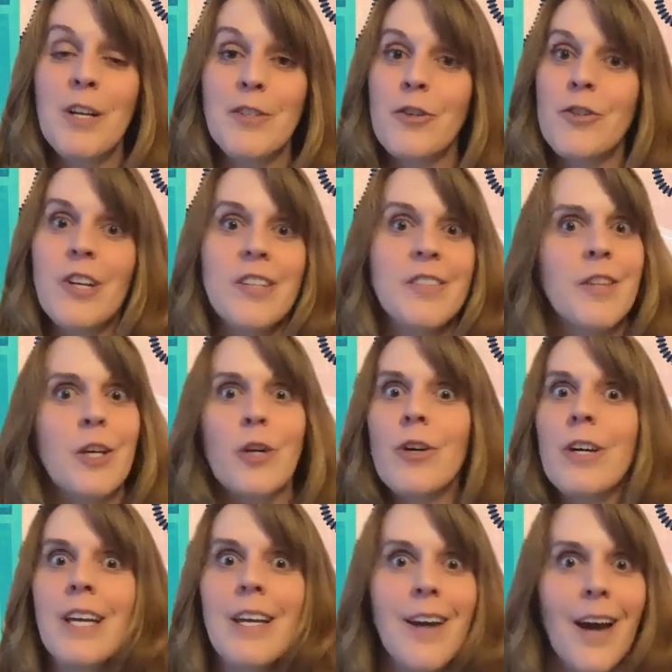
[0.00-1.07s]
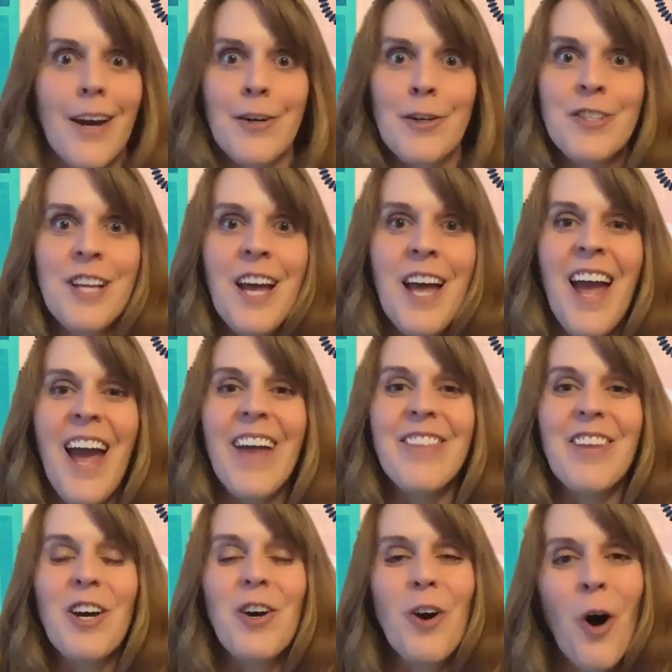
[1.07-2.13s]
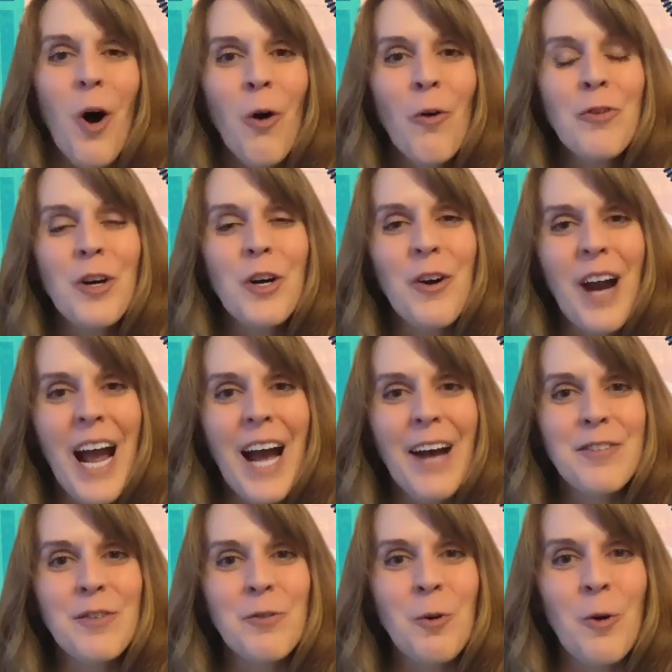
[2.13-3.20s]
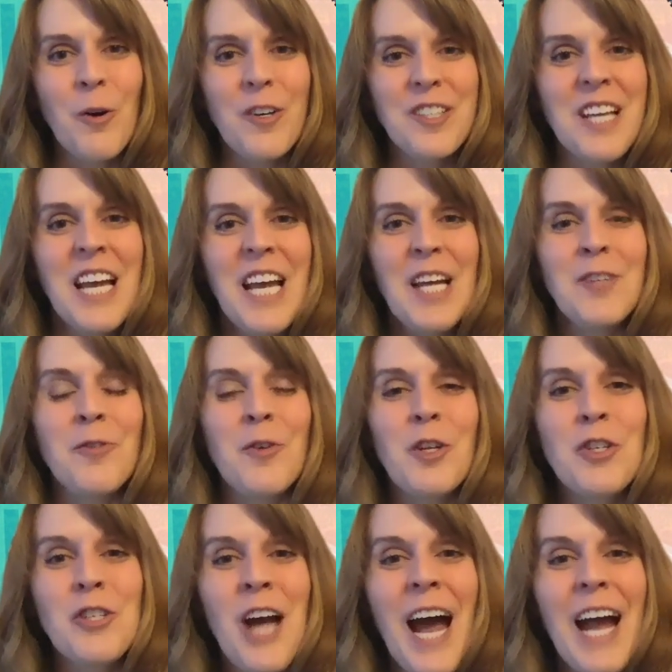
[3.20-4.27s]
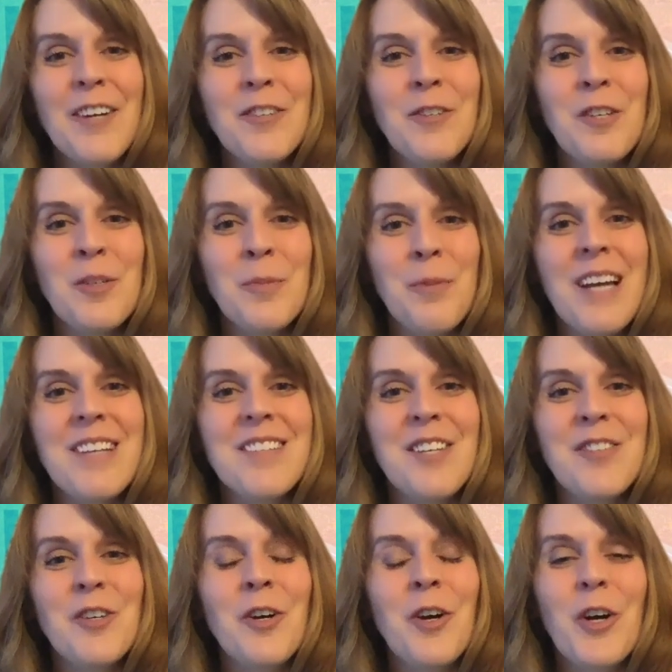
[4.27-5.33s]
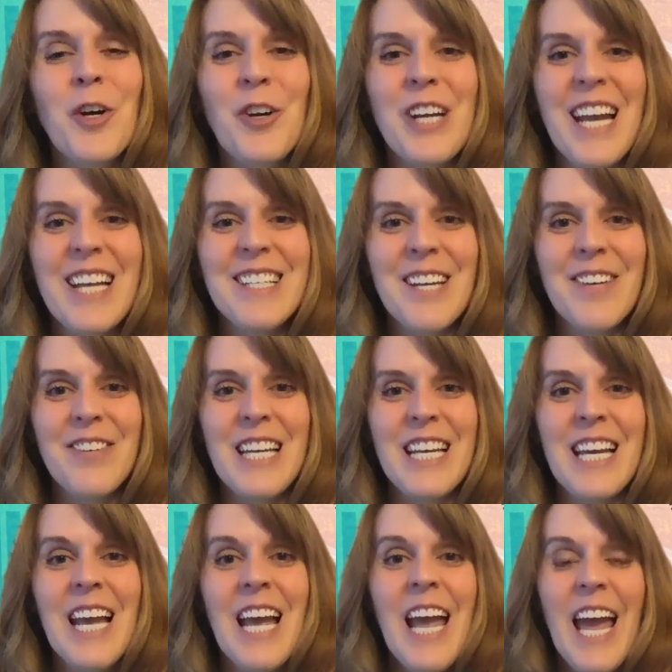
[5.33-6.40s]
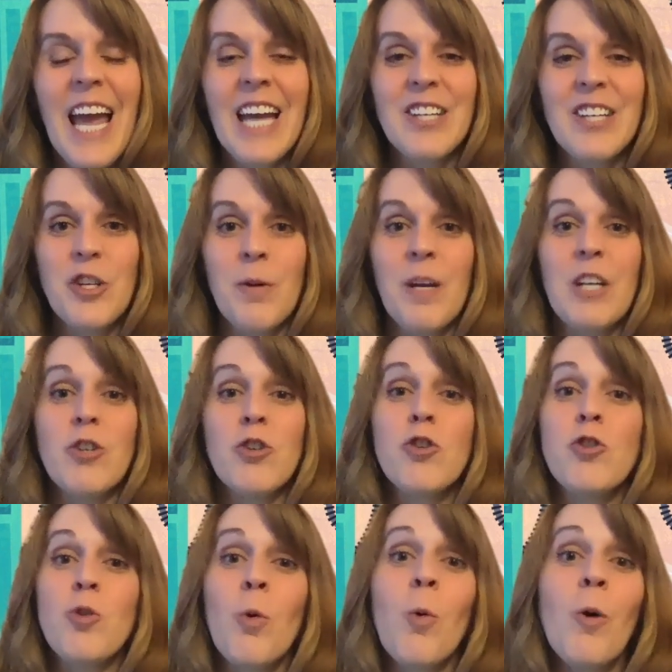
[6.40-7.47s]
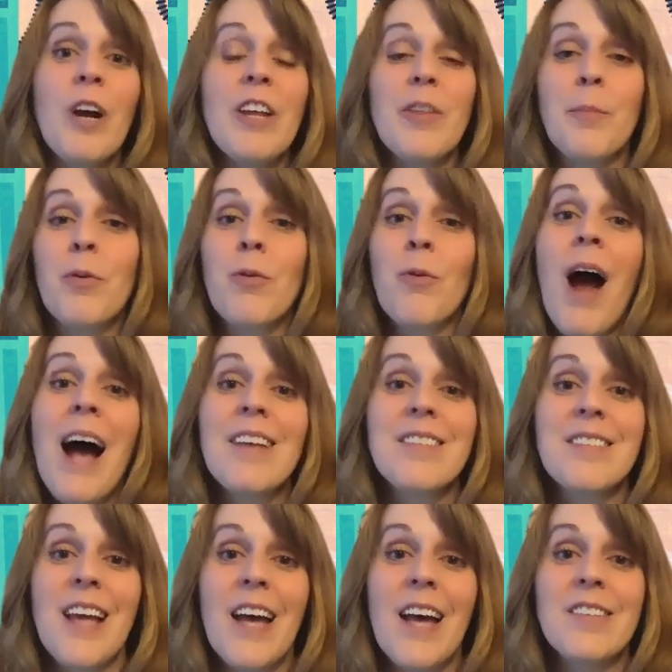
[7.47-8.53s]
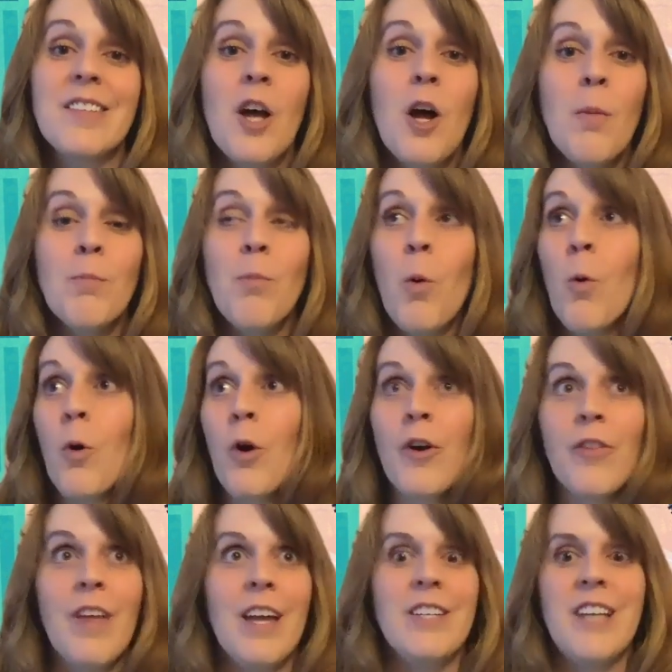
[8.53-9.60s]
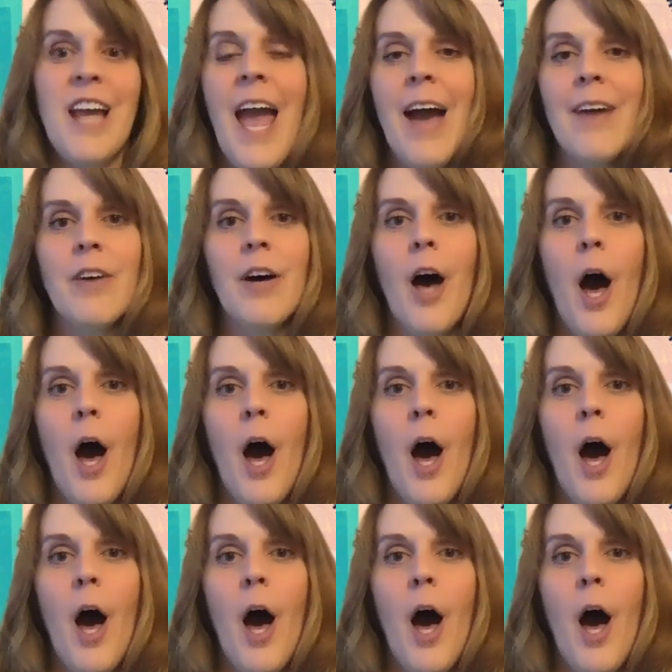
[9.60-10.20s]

are just the cookie cutters. And the goal for crafts, of course, is for the child to express his or her creativity and to enjoy the process more than to have a